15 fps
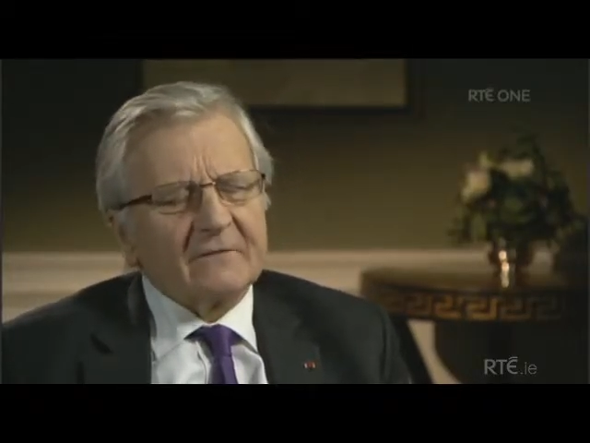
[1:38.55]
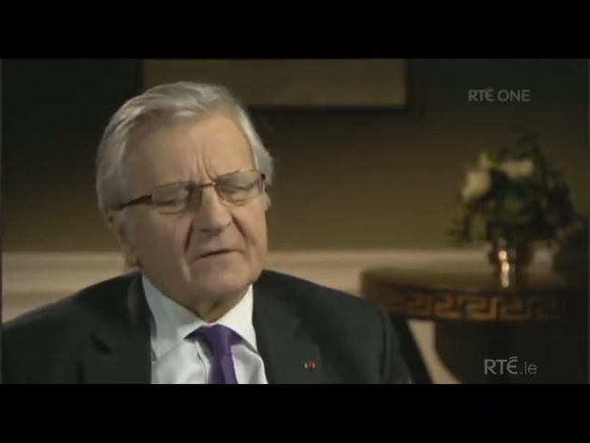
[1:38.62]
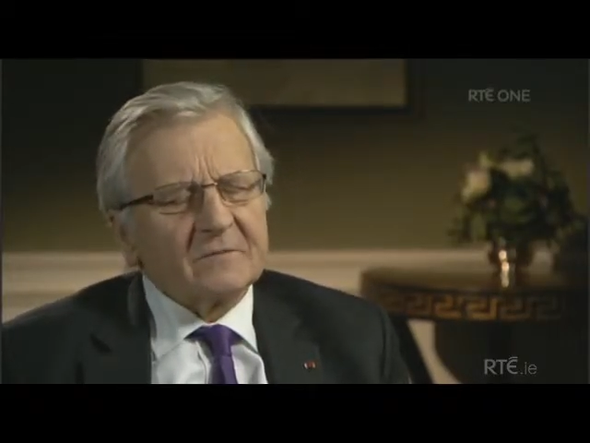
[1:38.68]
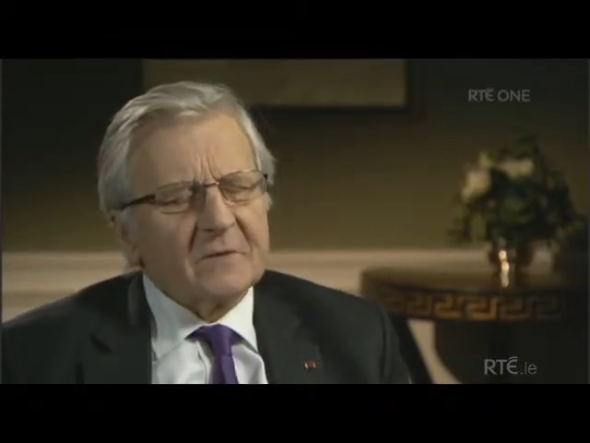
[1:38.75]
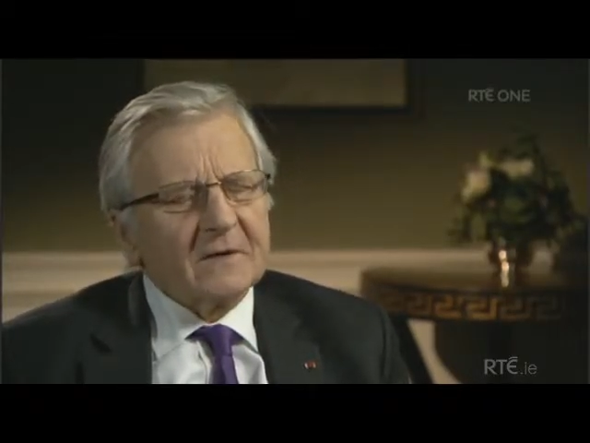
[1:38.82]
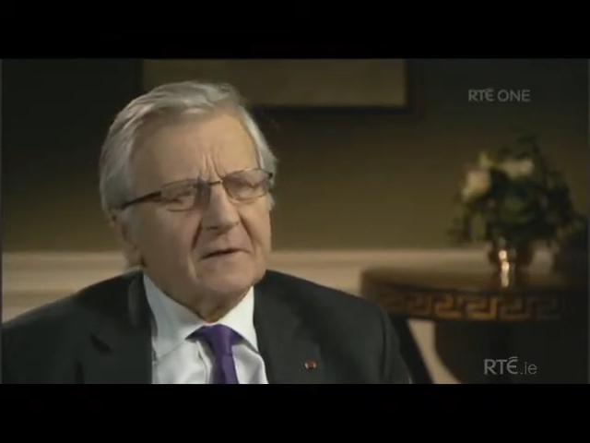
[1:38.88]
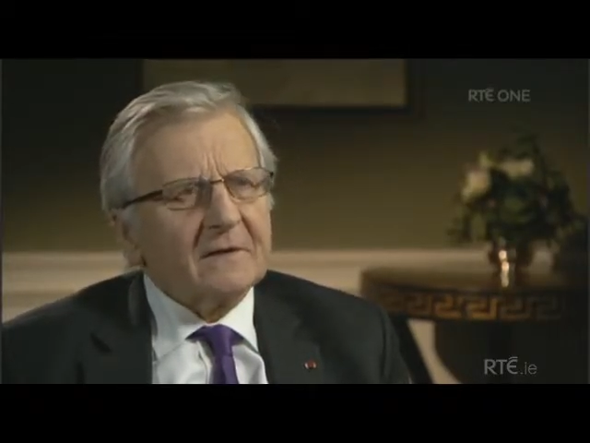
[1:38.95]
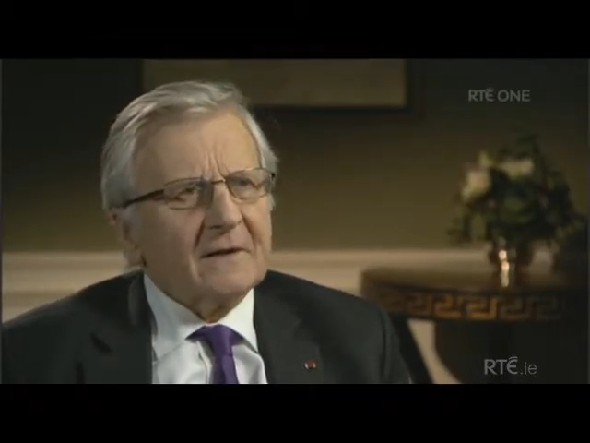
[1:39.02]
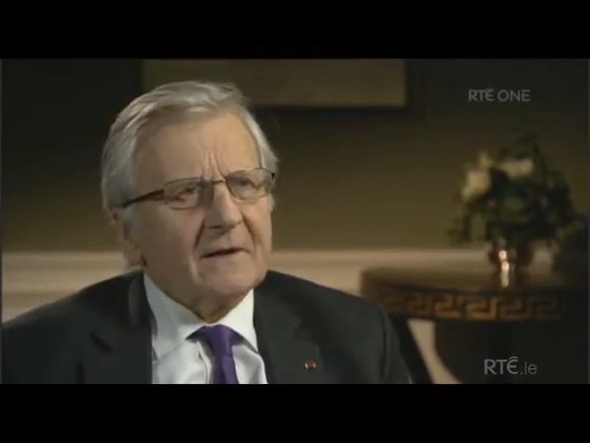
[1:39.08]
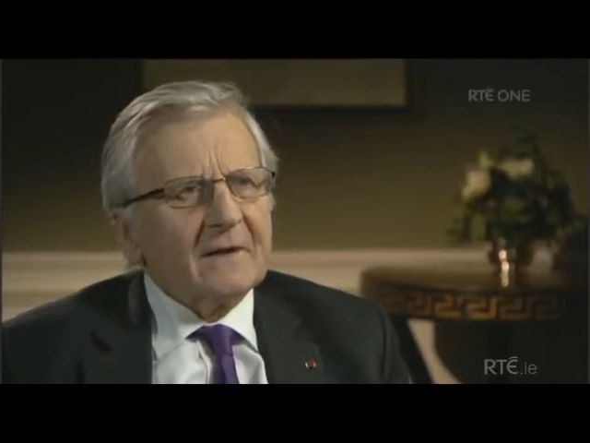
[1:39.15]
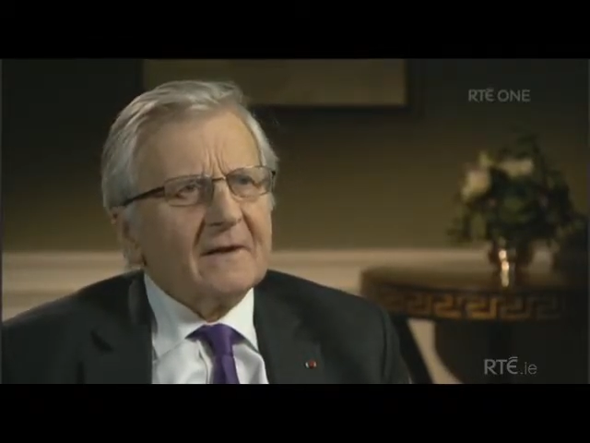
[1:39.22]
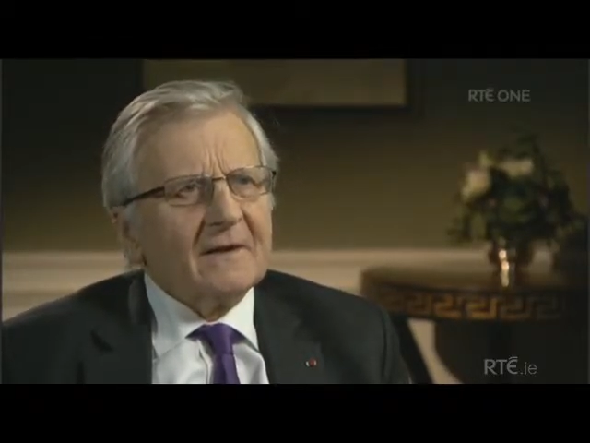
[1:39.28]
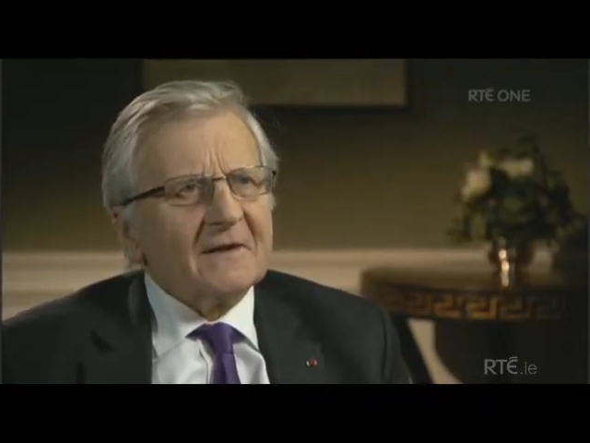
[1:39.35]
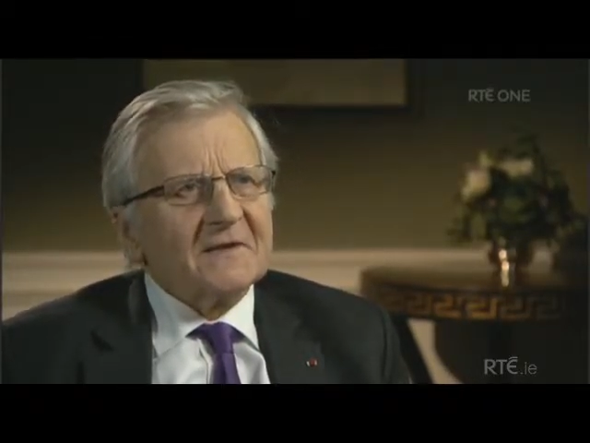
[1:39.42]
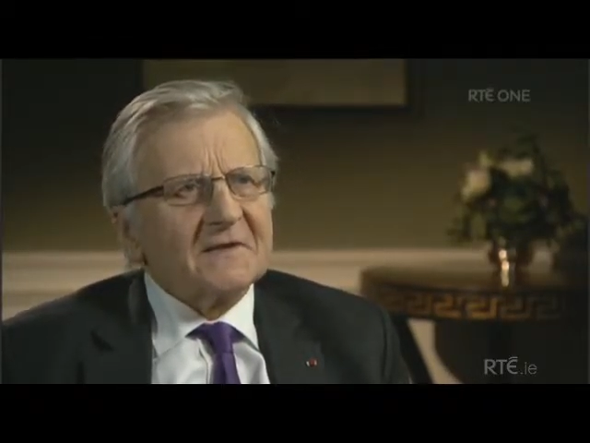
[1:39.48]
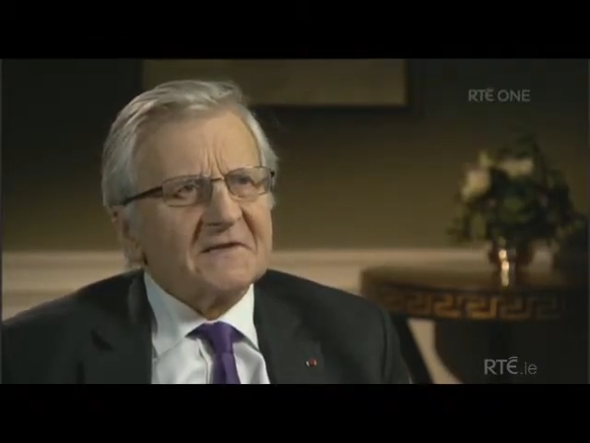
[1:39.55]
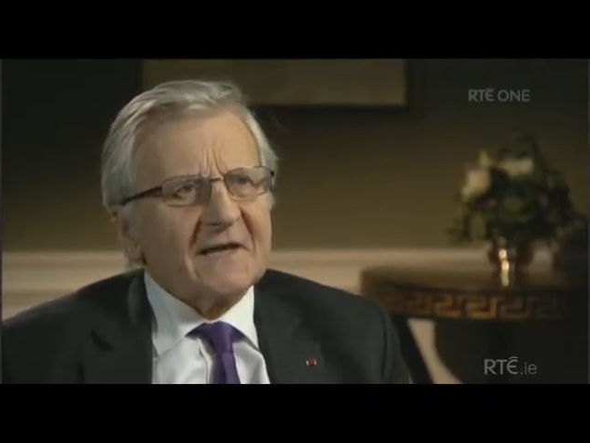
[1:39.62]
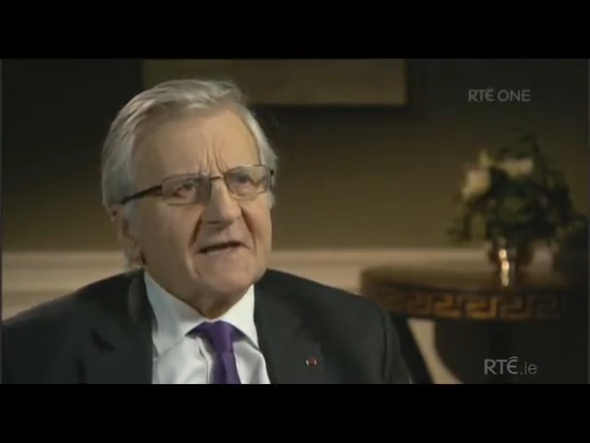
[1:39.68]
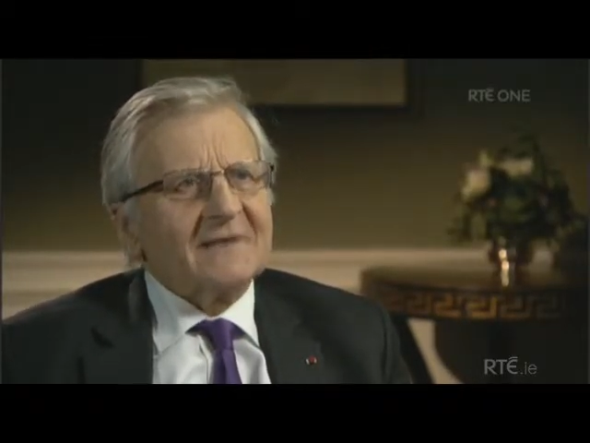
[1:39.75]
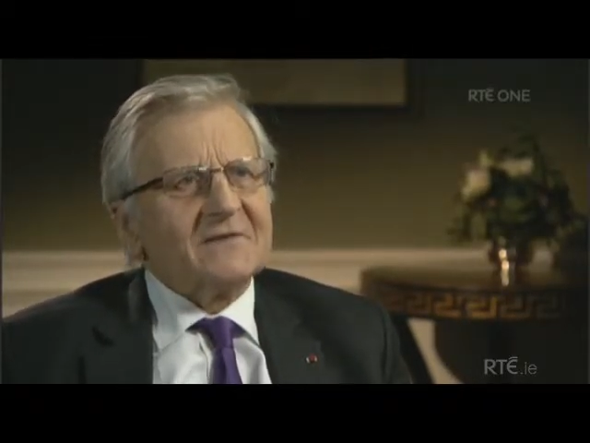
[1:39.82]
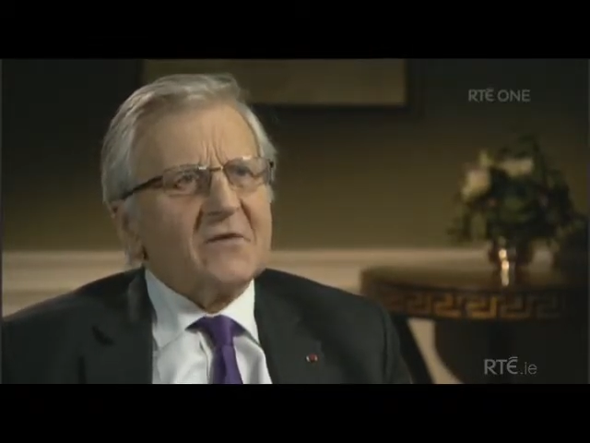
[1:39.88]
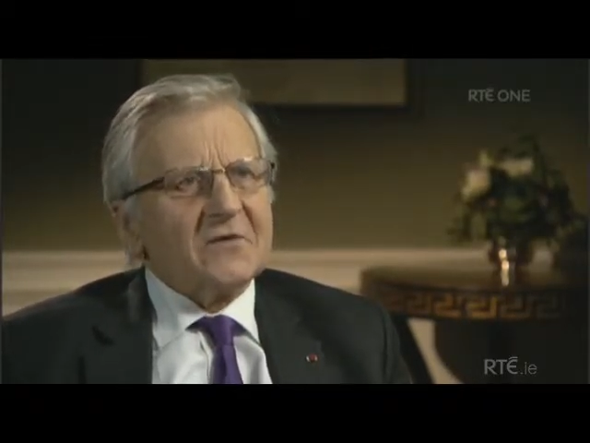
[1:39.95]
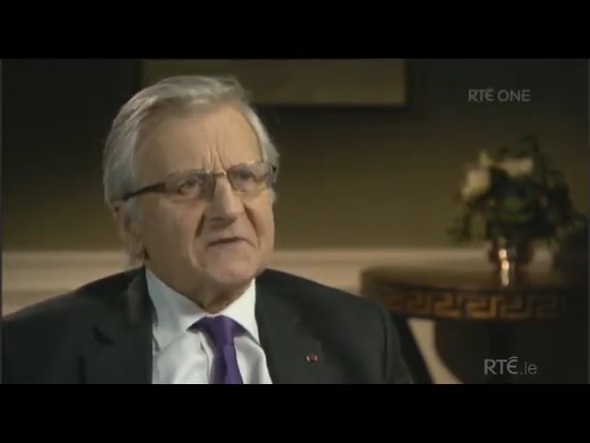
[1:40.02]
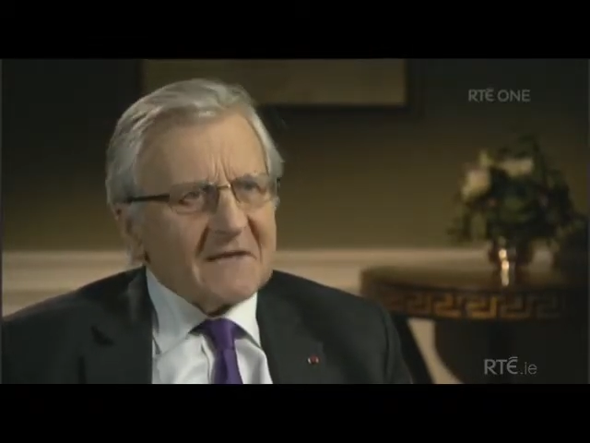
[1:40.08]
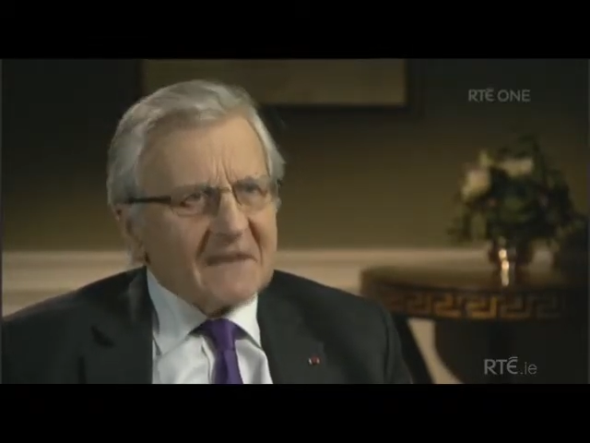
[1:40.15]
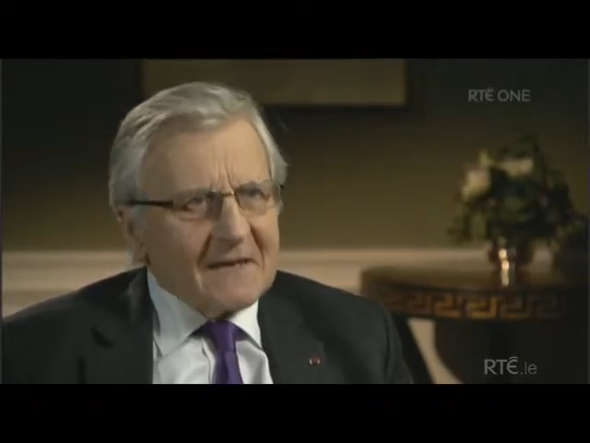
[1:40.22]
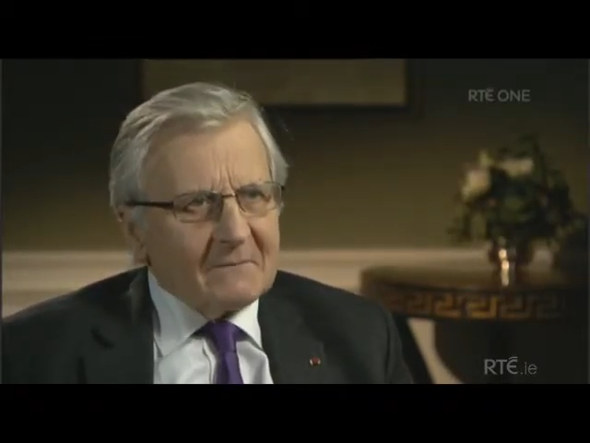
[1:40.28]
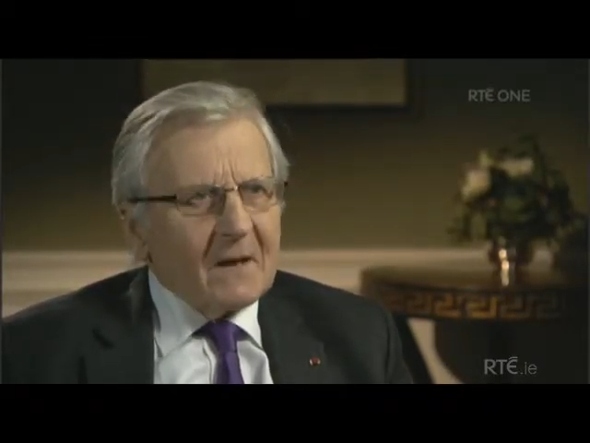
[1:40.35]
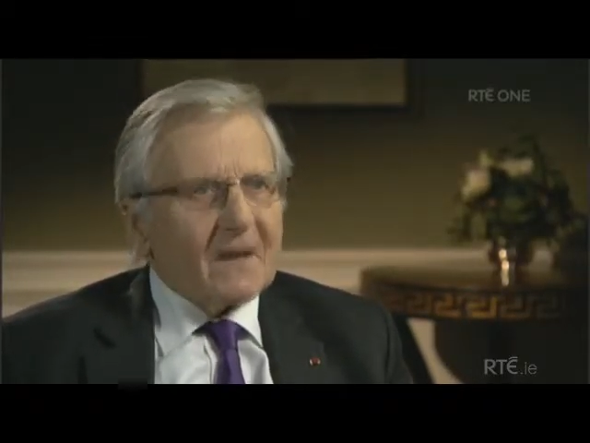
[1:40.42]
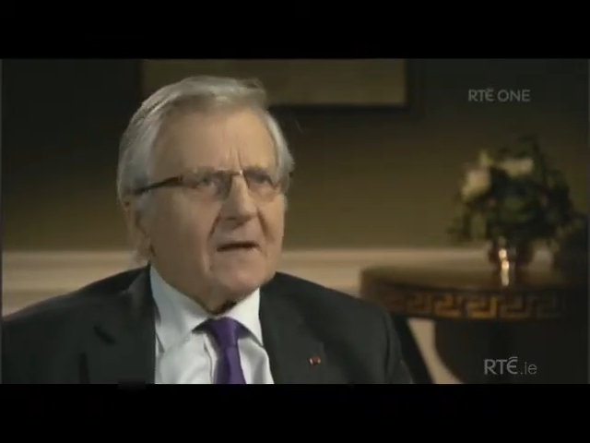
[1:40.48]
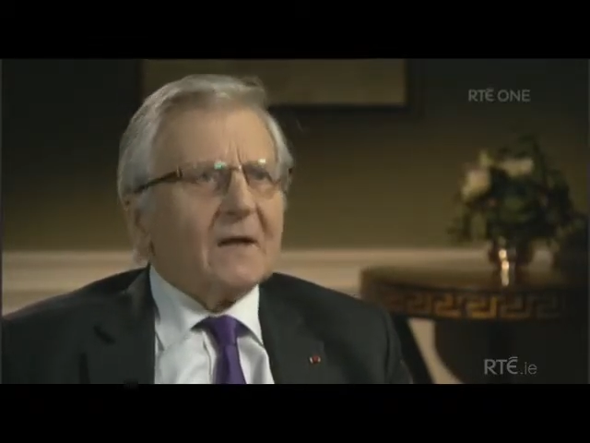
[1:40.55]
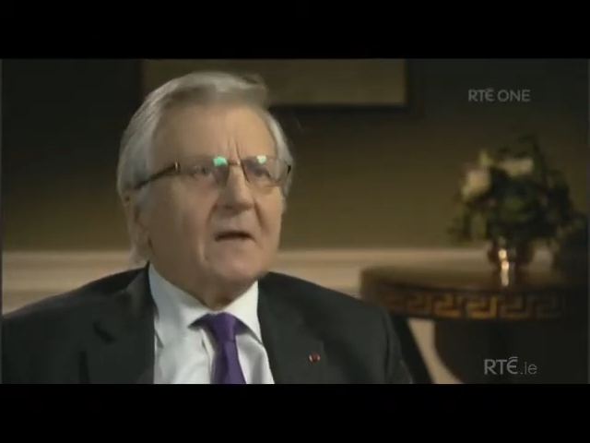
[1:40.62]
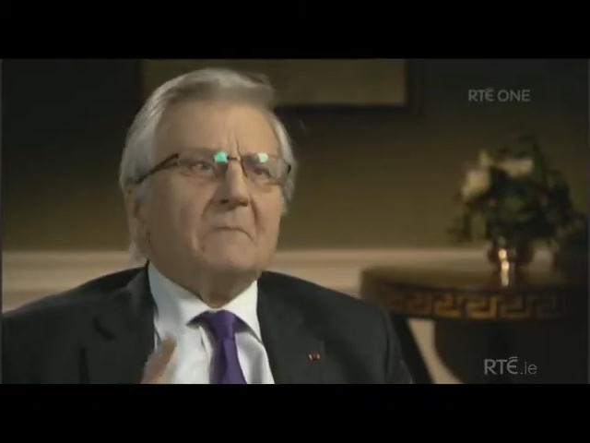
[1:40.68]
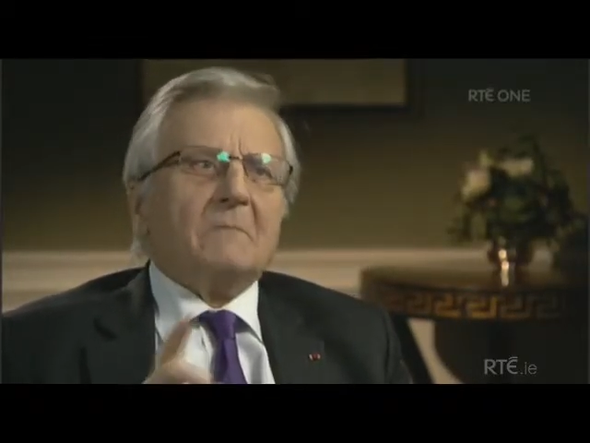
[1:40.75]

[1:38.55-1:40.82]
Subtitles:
government said the same.